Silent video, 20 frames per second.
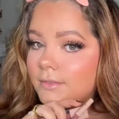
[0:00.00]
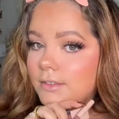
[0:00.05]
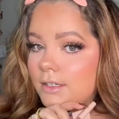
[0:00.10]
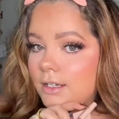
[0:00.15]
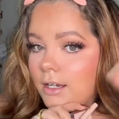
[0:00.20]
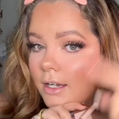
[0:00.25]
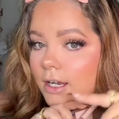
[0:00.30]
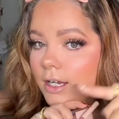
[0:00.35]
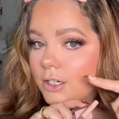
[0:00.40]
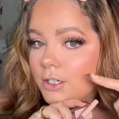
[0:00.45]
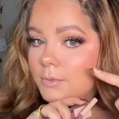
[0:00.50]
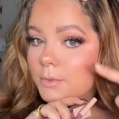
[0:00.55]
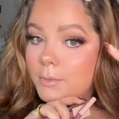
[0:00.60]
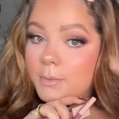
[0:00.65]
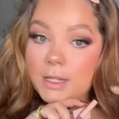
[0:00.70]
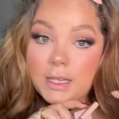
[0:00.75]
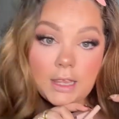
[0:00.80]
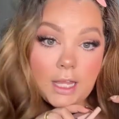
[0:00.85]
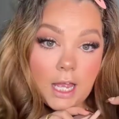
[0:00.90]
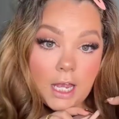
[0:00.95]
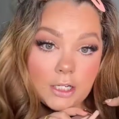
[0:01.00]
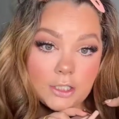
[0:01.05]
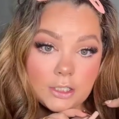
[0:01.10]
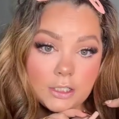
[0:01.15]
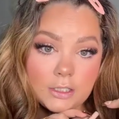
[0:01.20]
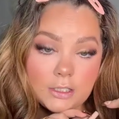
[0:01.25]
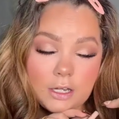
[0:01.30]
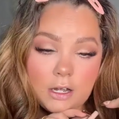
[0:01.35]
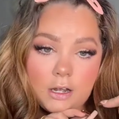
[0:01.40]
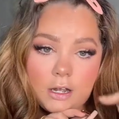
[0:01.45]
Okay, I just put my
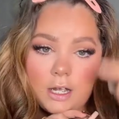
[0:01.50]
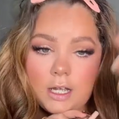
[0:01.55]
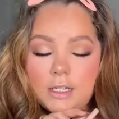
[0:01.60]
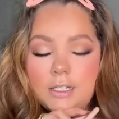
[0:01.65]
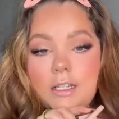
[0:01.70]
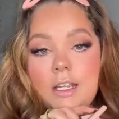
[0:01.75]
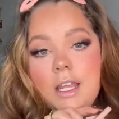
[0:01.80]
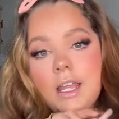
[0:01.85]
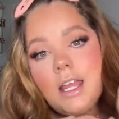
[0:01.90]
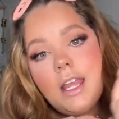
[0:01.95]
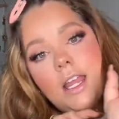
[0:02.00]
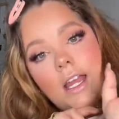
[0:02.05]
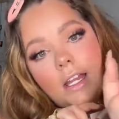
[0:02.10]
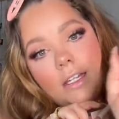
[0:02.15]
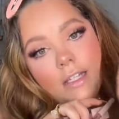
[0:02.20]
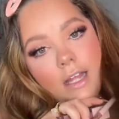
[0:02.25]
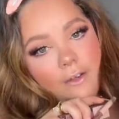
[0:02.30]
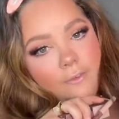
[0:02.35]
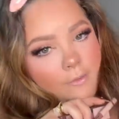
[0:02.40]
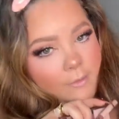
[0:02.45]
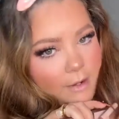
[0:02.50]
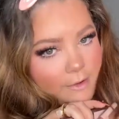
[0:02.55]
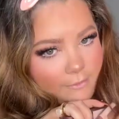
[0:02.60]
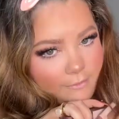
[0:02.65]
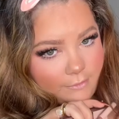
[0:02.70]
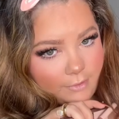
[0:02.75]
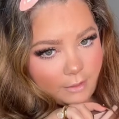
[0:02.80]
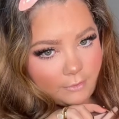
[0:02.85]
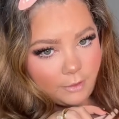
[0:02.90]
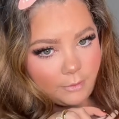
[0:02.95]
lashes on. And now for my
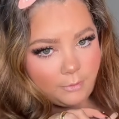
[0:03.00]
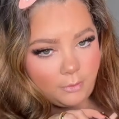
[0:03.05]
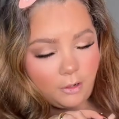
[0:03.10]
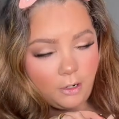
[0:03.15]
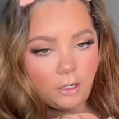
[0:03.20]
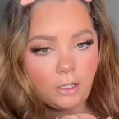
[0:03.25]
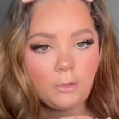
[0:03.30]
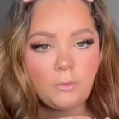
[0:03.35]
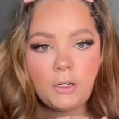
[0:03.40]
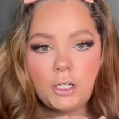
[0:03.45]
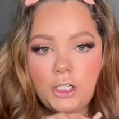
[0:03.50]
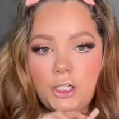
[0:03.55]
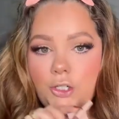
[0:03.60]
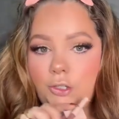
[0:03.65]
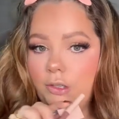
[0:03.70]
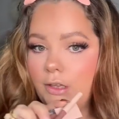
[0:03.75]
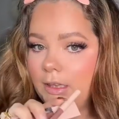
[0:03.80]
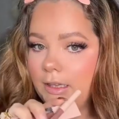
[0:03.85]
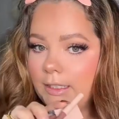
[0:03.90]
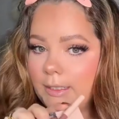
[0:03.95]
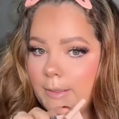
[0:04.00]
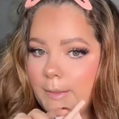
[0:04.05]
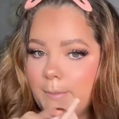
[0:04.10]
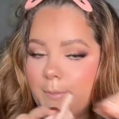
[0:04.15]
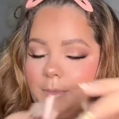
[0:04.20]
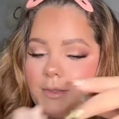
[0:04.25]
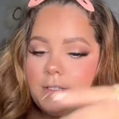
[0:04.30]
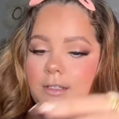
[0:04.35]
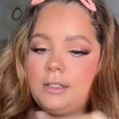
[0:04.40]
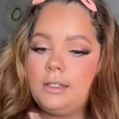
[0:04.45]
favorite part, we're going to do
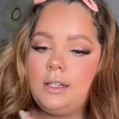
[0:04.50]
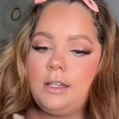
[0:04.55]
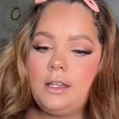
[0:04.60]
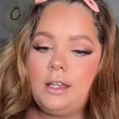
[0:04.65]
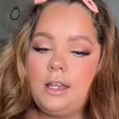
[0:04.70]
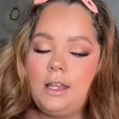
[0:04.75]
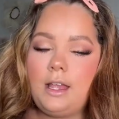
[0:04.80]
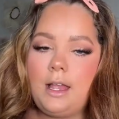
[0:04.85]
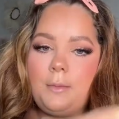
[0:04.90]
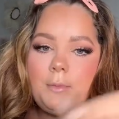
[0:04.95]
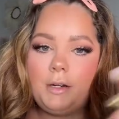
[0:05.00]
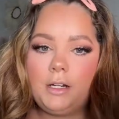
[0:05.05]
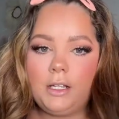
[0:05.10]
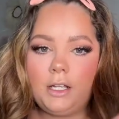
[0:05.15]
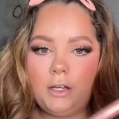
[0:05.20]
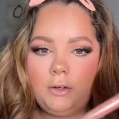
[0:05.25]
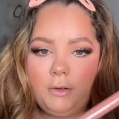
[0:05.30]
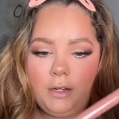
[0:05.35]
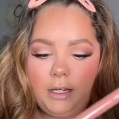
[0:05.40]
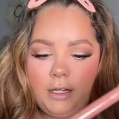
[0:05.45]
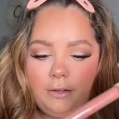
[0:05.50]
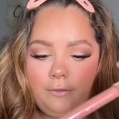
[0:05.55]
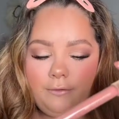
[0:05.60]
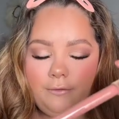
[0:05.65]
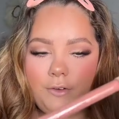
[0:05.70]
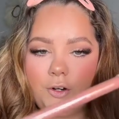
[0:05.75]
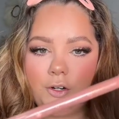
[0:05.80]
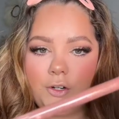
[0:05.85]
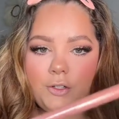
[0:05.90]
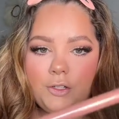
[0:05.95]
lips. I'm going to go in
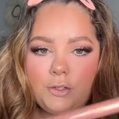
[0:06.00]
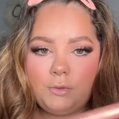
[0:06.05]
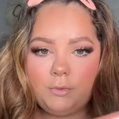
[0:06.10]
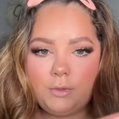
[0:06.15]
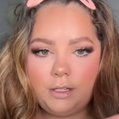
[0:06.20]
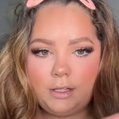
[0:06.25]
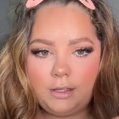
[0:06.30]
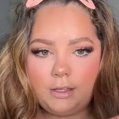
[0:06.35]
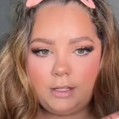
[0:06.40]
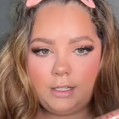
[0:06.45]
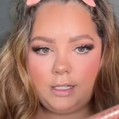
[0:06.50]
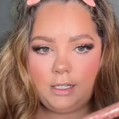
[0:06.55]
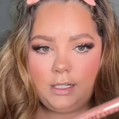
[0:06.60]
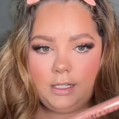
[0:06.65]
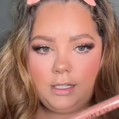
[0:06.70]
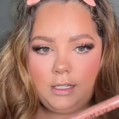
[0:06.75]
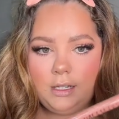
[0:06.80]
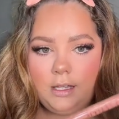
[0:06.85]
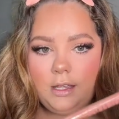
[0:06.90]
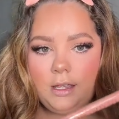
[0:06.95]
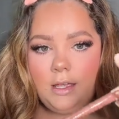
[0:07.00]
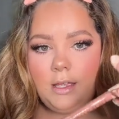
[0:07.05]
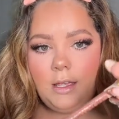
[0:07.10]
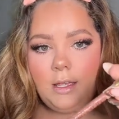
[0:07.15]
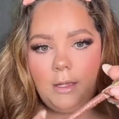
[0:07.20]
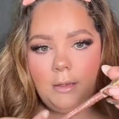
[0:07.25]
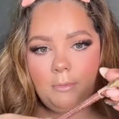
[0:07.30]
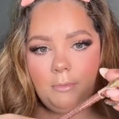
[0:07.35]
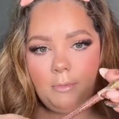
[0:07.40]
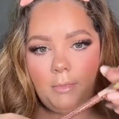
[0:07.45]
first with the
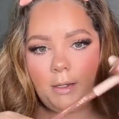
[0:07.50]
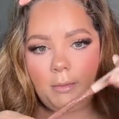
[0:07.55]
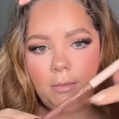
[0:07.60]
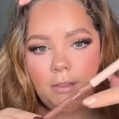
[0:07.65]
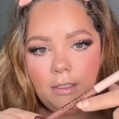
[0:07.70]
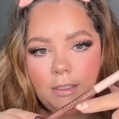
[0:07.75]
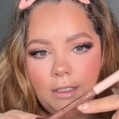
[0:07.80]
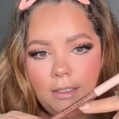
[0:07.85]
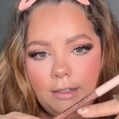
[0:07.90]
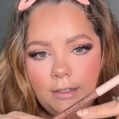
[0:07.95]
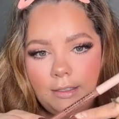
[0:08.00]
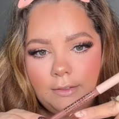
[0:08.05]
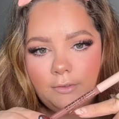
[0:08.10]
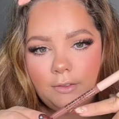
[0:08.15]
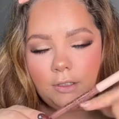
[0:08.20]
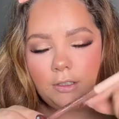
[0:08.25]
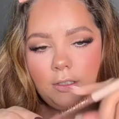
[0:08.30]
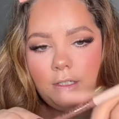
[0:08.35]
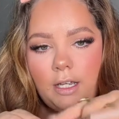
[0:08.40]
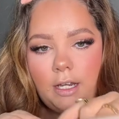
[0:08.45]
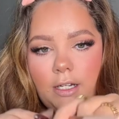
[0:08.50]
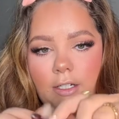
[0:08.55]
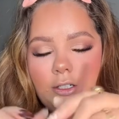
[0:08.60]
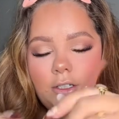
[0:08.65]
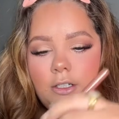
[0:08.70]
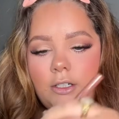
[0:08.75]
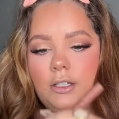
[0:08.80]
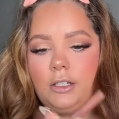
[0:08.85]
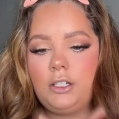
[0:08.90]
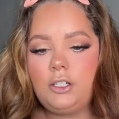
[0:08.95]
Maybelline Lifter Liner
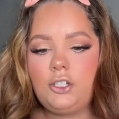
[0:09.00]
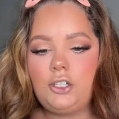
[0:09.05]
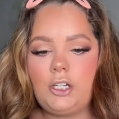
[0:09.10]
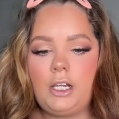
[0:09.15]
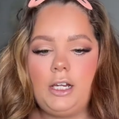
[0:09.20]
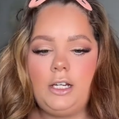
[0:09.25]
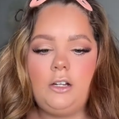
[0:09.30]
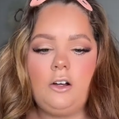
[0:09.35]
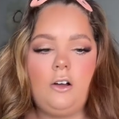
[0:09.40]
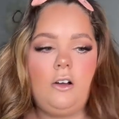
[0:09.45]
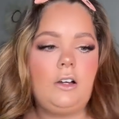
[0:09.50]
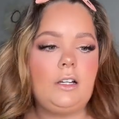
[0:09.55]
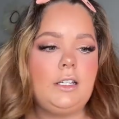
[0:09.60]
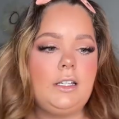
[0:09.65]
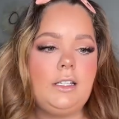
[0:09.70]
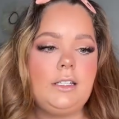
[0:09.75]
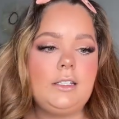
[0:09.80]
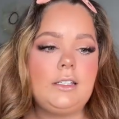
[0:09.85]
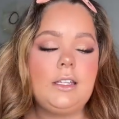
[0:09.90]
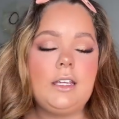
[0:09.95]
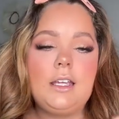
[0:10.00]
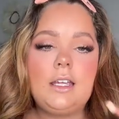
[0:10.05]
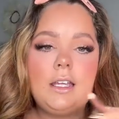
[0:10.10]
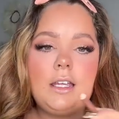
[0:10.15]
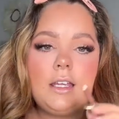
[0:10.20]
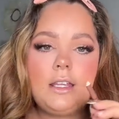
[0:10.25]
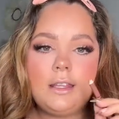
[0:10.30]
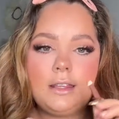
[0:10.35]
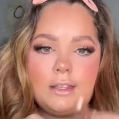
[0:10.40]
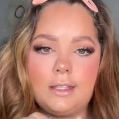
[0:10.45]
and the shade On It.
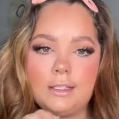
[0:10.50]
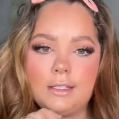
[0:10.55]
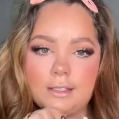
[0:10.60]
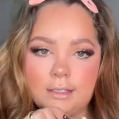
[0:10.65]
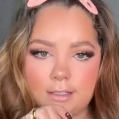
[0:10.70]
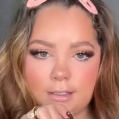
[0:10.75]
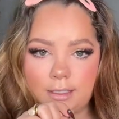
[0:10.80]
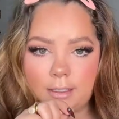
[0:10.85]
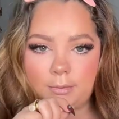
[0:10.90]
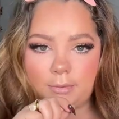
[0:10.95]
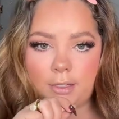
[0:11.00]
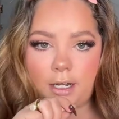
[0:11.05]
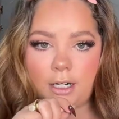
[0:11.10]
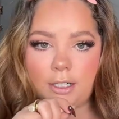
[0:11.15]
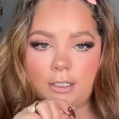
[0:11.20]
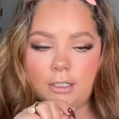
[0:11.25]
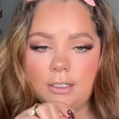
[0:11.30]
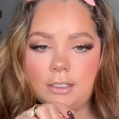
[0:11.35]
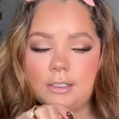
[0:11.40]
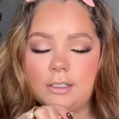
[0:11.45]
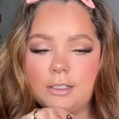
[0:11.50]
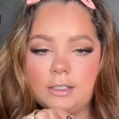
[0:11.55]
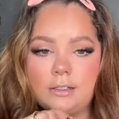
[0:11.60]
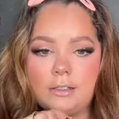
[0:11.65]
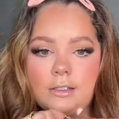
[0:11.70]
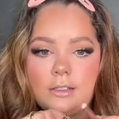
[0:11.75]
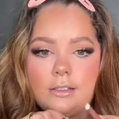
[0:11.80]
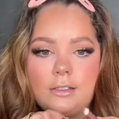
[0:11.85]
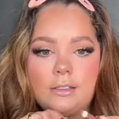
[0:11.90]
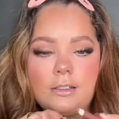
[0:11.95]
This lip liner is
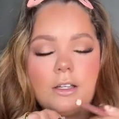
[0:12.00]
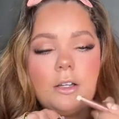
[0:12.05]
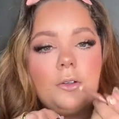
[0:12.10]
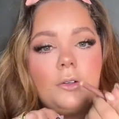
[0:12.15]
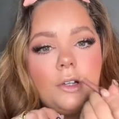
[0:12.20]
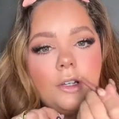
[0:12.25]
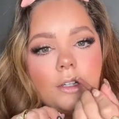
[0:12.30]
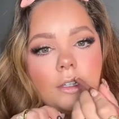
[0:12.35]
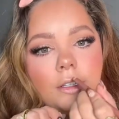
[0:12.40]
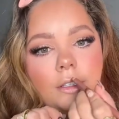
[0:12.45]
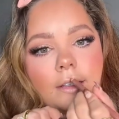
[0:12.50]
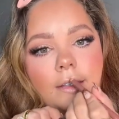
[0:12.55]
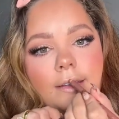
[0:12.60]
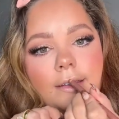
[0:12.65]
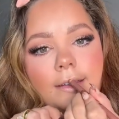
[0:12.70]
seriously so good.